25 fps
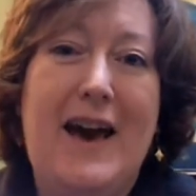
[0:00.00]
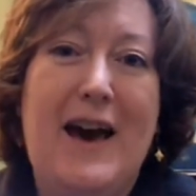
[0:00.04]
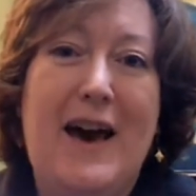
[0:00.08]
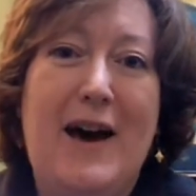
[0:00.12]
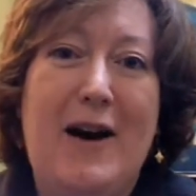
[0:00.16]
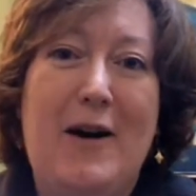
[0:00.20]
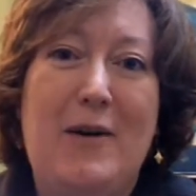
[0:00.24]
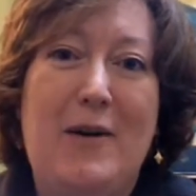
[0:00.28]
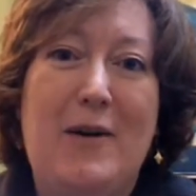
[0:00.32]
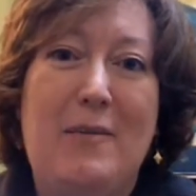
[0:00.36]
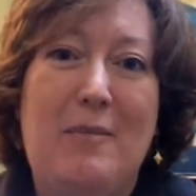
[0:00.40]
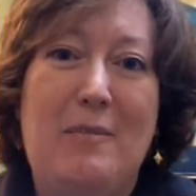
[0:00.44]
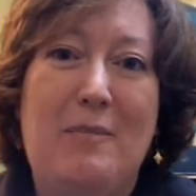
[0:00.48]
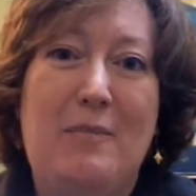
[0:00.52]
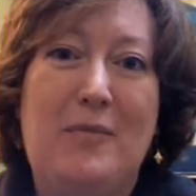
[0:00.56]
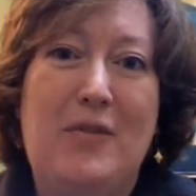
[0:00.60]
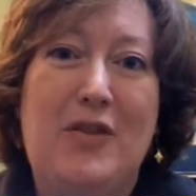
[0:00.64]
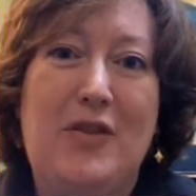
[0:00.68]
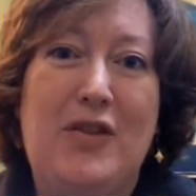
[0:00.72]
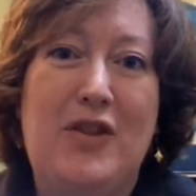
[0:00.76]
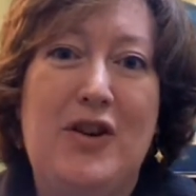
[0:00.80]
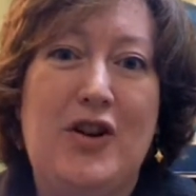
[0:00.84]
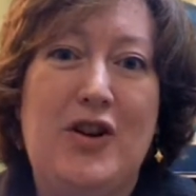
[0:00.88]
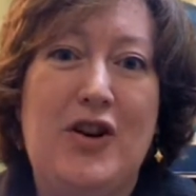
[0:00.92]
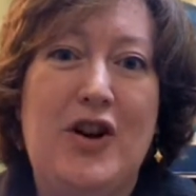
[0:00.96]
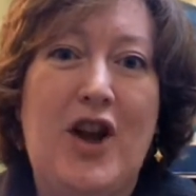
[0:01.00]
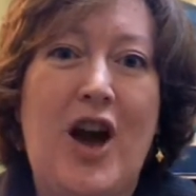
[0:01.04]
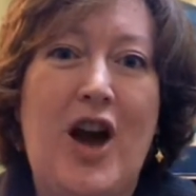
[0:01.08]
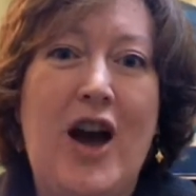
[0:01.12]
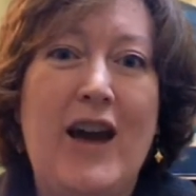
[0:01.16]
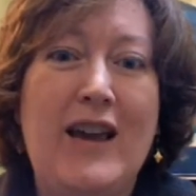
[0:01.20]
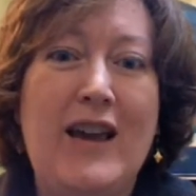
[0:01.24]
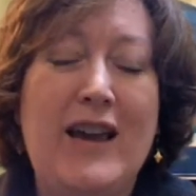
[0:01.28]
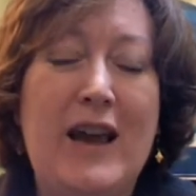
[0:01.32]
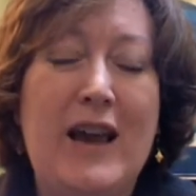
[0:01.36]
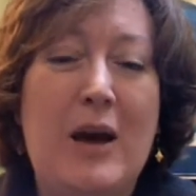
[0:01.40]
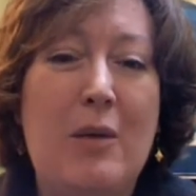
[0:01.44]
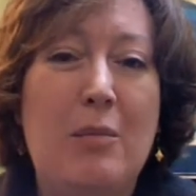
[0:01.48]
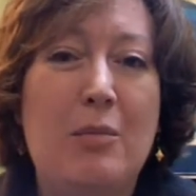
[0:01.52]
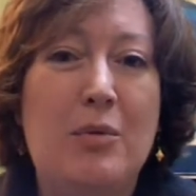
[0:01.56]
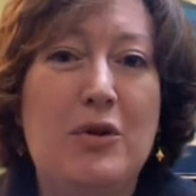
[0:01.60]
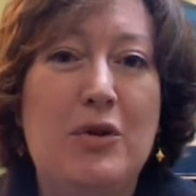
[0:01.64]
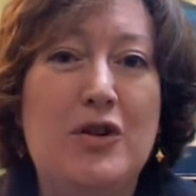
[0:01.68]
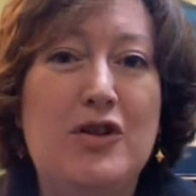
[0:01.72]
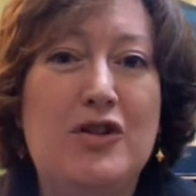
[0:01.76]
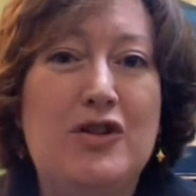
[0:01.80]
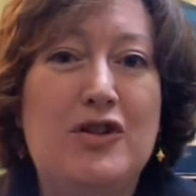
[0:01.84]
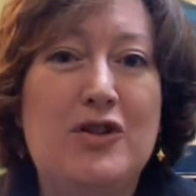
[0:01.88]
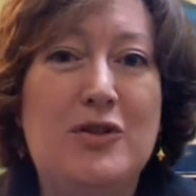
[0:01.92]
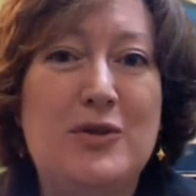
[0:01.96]
Um, they're not yet
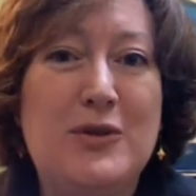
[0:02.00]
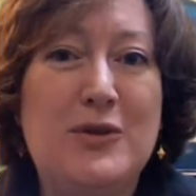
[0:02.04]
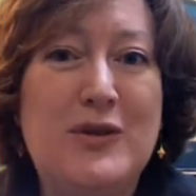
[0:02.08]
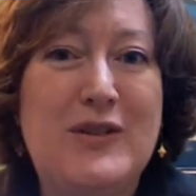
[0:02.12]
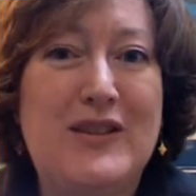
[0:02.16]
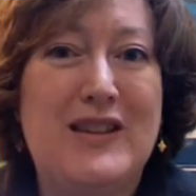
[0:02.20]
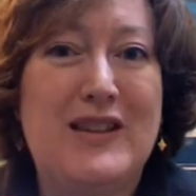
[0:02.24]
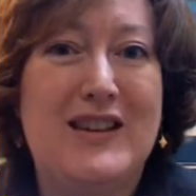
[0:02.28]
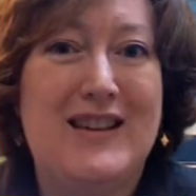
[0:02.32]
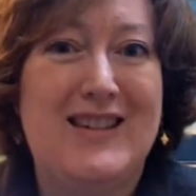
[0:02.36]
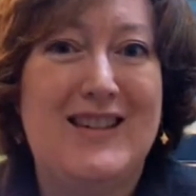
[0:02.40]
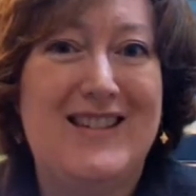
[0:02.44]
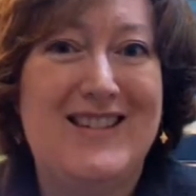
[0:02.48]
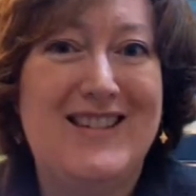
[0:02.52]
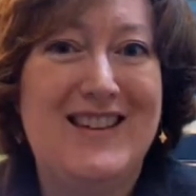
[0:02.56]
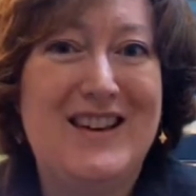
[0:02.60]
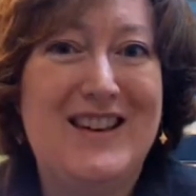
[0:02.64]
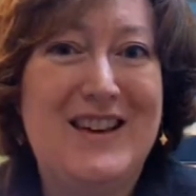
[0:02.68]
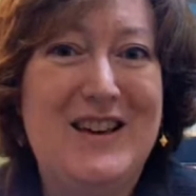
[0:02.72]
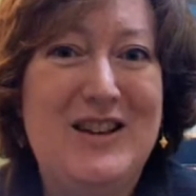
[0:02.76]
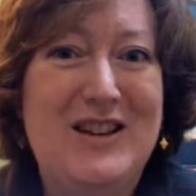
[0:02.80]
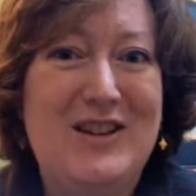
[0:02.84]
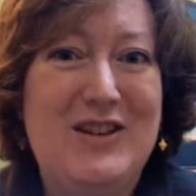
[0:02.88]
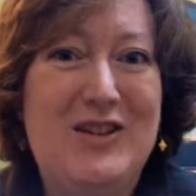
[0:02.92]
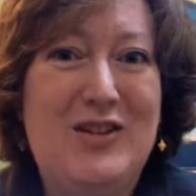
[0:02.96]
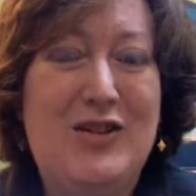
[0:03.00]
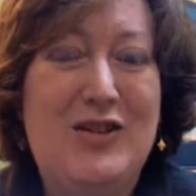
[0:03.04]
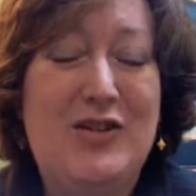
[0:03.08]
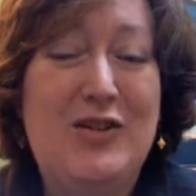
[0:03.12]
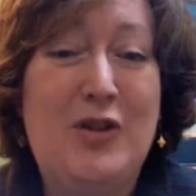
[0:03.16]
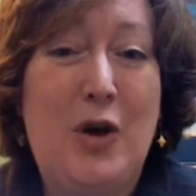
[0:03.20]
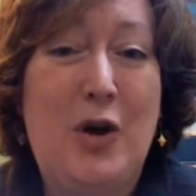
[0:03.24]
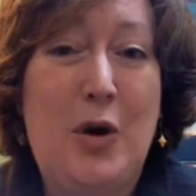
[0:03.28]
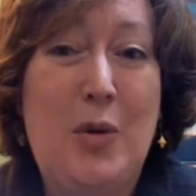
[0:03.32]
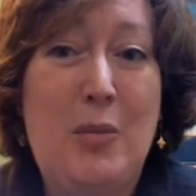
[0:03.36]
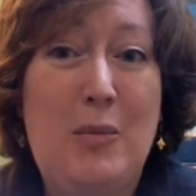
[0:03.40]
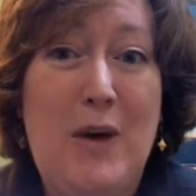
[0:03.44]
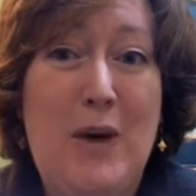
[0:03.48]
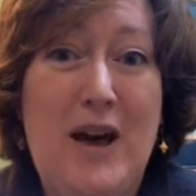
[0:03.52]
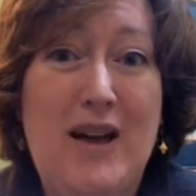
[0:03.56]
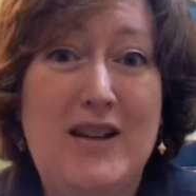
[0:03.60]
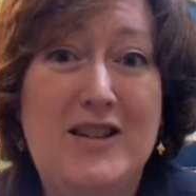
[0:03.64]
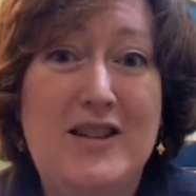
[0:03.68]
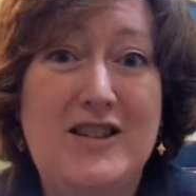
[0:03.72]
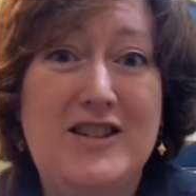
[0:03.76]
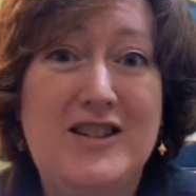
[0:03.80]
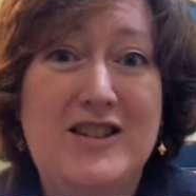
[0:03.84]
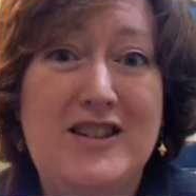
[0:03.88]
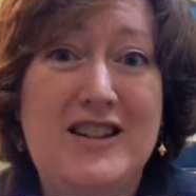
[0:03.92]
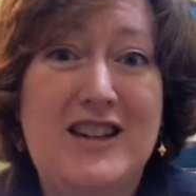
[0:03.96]
producing so
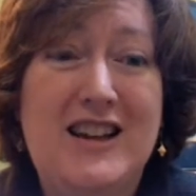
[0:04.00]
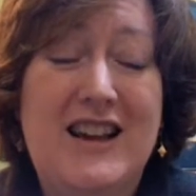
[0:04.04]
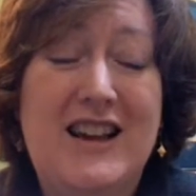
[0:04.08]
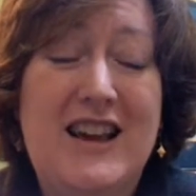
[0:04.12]
much.